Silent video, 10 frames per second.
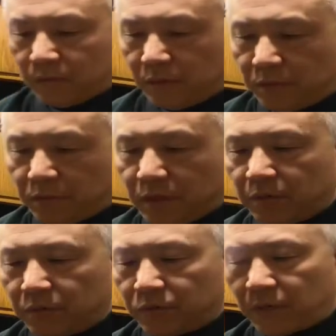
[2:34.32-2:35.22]
Yeah, you
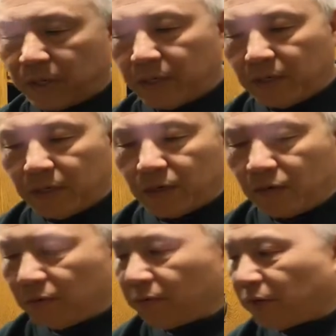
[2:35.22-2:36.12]
never try
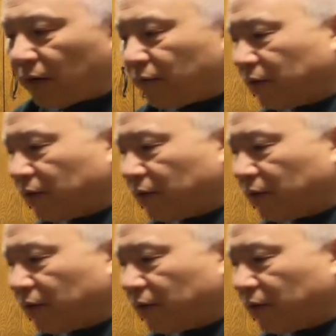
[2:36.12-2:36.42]
corn fried